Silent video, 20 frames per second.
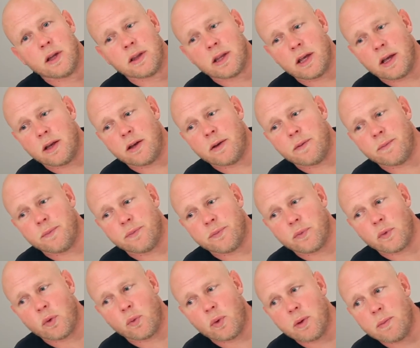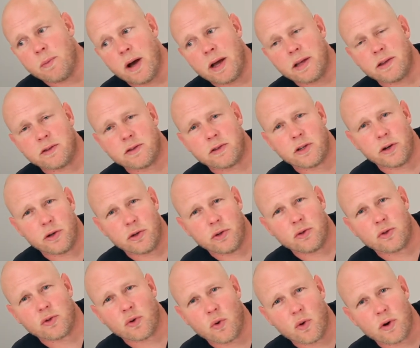then we might steer you
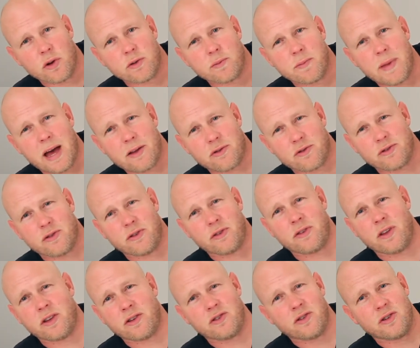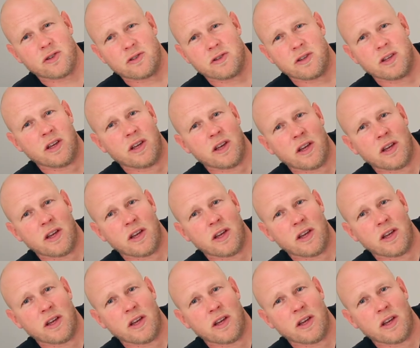towards mattresses that just